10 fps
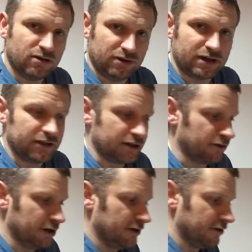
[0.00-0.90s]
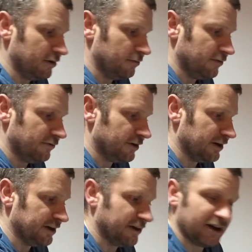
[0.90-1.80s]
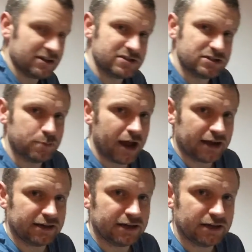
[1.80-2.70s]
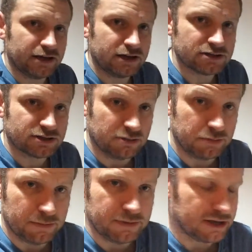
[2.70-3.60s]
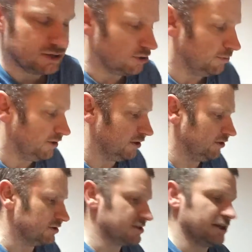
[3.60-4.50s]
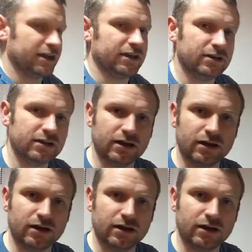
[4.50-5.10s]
We'll get the grinder out and we'll find out. I suspect it's going to be a bigger job than it looks like,